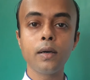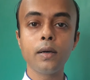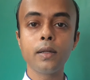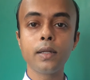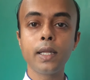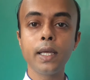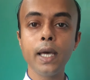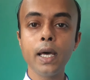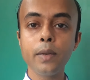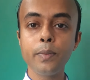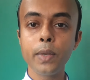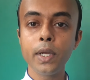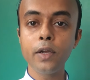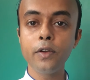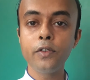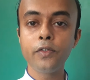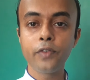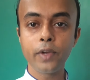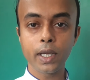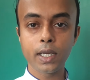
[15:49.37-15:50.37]
they are being
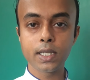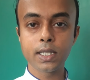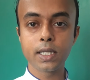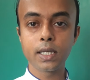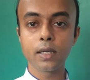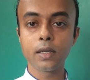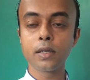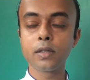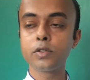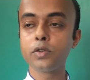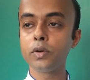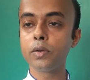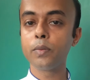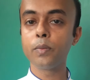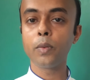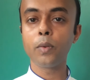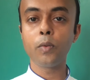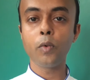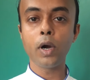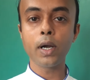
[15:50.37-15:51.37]
fixed. So
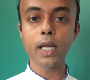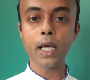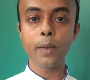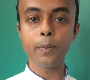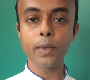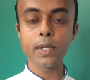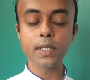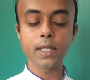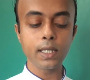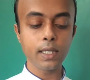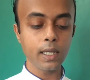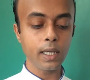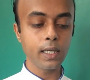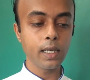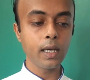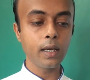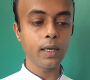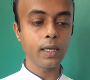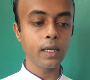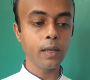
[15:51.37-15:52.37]
what happens in
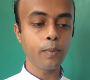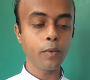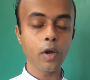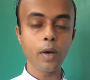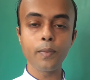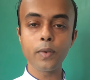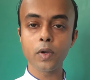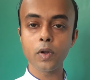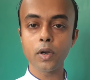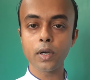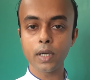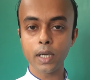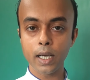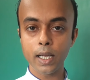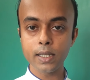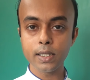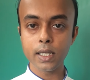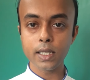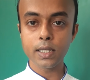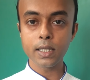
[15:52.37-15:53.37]
a proper
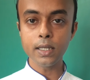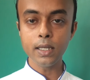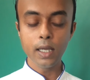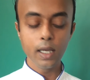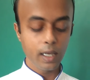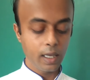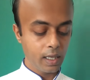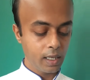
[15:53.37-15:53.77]
organization,